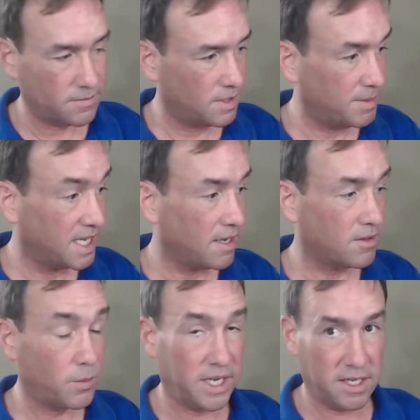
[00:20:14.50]
Let me count
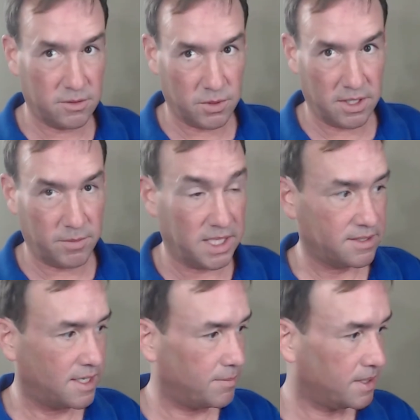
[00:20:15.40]
the ways. We're done with that
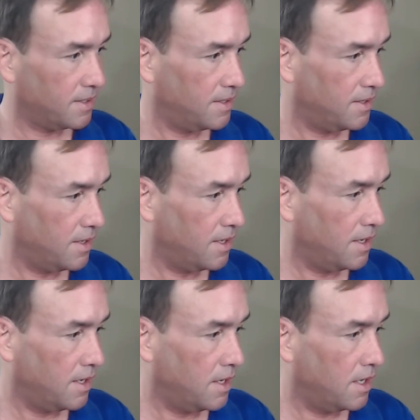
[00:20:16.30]
topic.
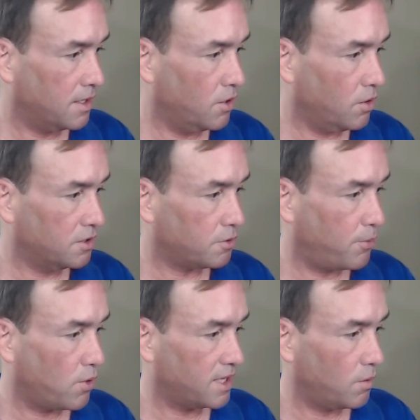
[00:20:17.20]
Google is
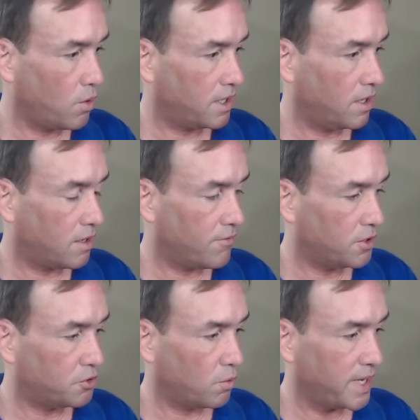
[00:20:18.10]
reportedly working on a
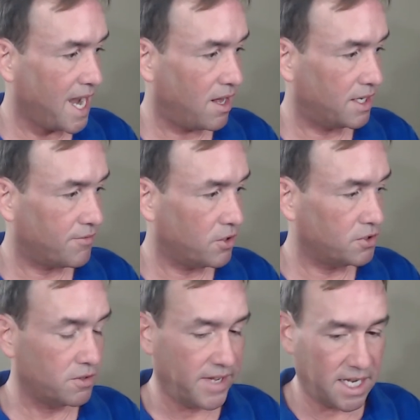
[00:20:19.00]
virtual reality
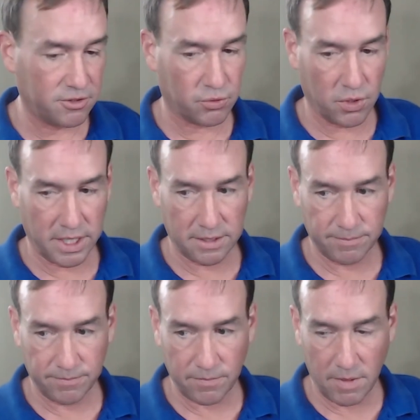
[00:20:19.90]
version of Android.
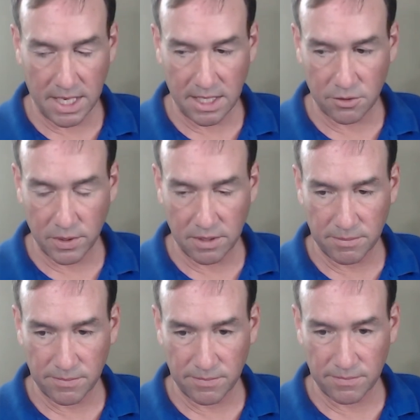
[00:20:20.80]
I guess we
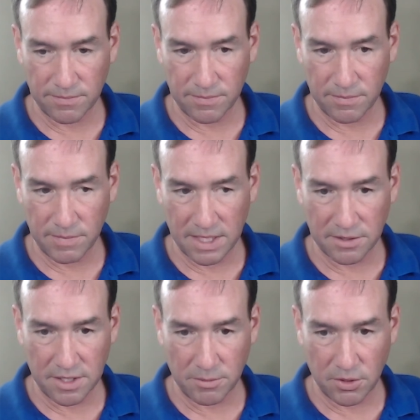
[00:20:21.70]
got a
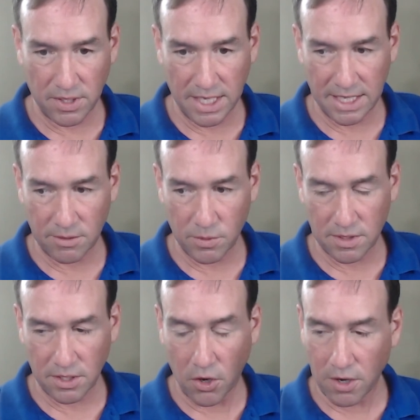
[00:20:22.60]
similar hint with
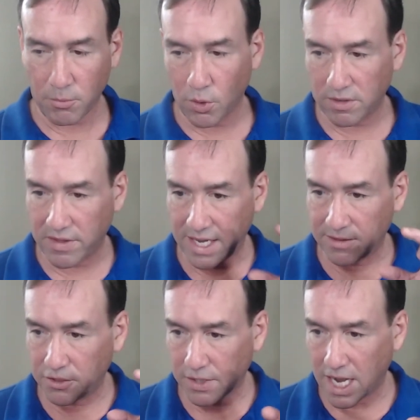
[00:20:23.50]
the cardboard thing
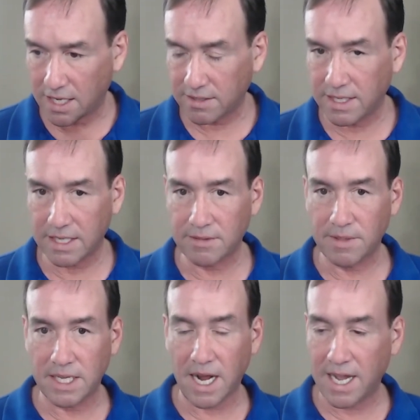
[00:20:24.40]
that you got at
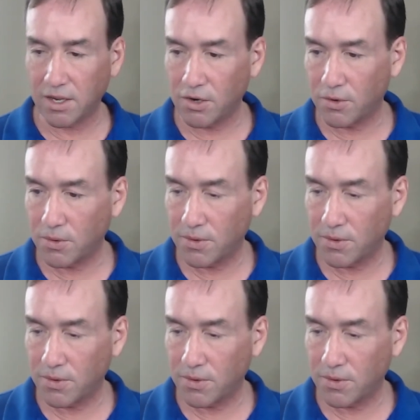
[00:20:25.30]
I/O,